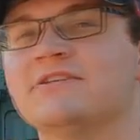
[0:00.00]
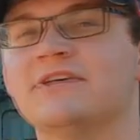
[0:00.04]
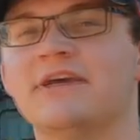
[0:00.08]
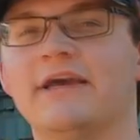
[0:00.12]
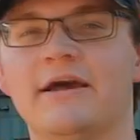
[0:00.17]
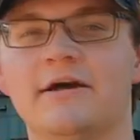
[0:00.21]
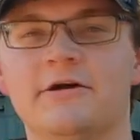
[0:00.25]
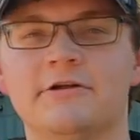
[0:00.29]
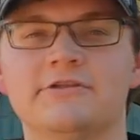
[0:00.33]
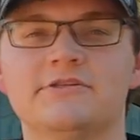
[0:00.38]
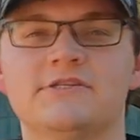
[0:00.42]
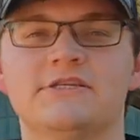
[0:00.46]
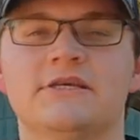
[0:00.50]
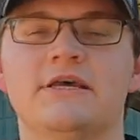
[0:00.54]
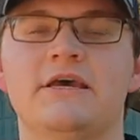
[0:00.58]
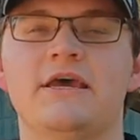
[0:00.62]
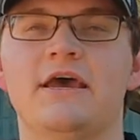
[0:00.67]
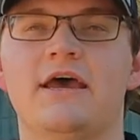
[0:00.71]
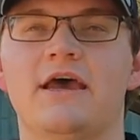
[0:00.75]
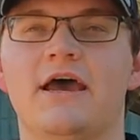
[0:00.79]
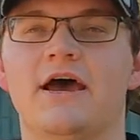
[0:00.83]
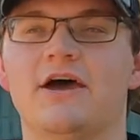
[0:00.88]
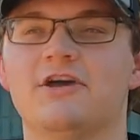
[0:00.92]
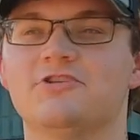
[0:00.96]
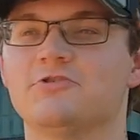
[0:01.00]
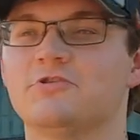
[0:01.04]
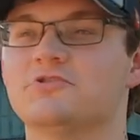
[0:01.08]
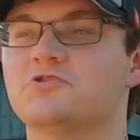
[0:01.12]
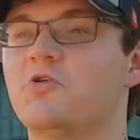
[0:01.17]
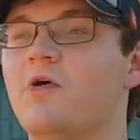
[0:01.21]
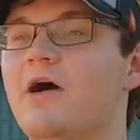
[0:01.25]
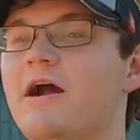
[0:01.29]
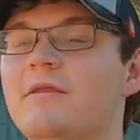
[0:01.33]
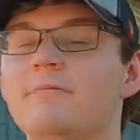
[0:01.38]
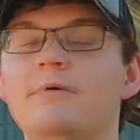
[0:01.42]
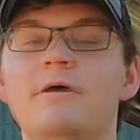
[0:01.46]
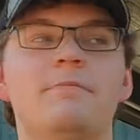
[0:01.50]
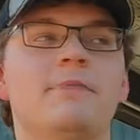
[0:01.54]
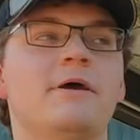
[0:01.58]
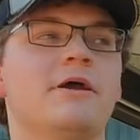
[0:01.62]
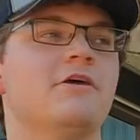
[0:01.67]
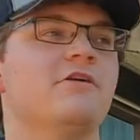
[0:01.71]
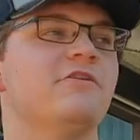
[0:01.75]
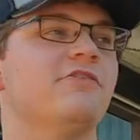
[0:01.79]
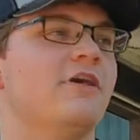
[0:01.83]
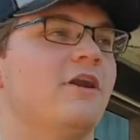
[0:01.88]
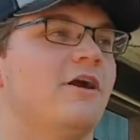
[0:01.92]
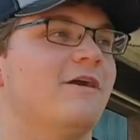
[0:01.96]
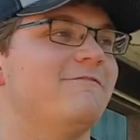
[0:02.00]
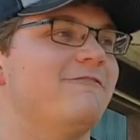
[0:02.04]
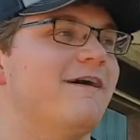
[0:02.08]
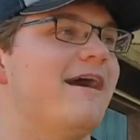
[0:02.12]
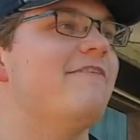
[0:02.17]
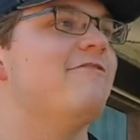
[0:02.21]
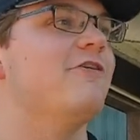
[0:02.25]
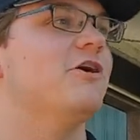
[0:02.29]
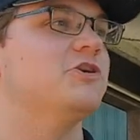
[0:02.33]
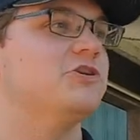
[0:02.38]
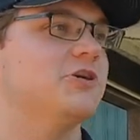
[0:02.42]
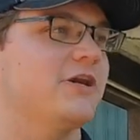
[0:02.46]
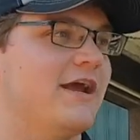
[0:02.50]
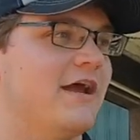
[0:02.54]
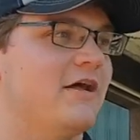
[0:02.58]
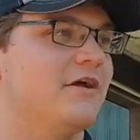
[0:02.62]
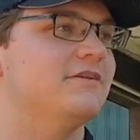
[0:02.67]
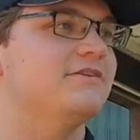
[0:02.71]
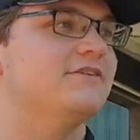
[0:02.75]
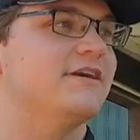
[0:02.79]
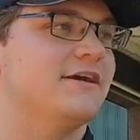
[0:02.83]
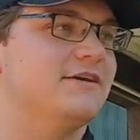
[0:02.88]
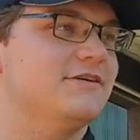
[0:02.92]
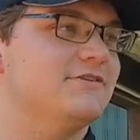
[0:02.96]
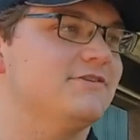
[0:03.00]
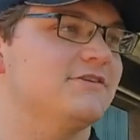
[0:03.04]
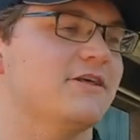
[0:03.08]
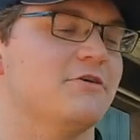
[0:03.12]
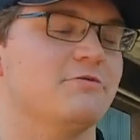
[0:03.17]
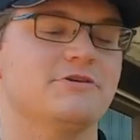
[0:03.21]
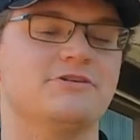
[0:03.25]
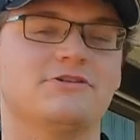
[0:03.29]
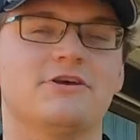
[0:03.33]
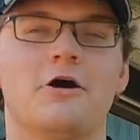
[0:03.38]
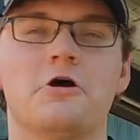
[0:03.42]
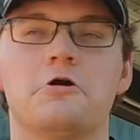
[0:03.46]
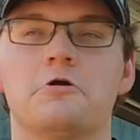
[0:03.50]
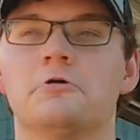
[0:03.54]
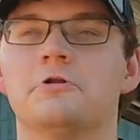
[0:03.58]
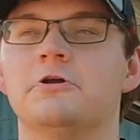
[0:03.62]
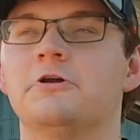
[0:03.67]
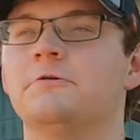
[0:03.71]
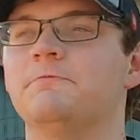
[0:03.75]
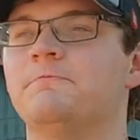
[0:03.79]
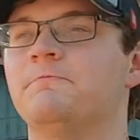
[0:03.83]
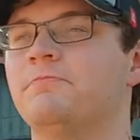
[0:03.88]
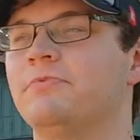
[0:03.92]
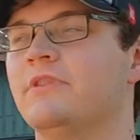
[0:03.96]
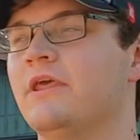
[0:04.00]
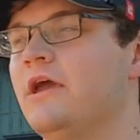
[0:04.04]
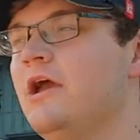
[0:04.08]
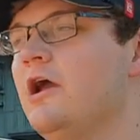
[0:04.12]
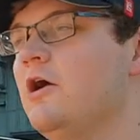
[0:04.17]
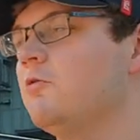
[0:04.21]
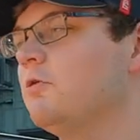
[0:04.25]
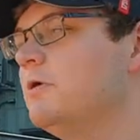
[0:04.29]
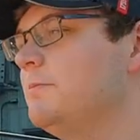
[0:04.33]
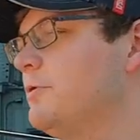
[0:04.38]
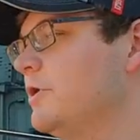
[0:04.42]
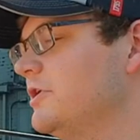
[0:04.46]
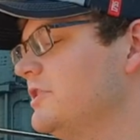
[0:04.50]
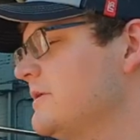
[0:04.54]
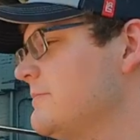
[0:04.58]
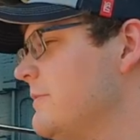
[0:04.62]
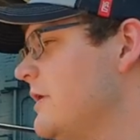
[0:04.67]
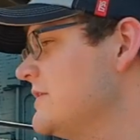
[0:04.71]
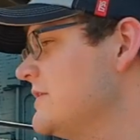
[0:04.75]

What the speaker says: gallons. So it's quite a bit bigger than our 500-gallon tanks that we saw earlier. We put them on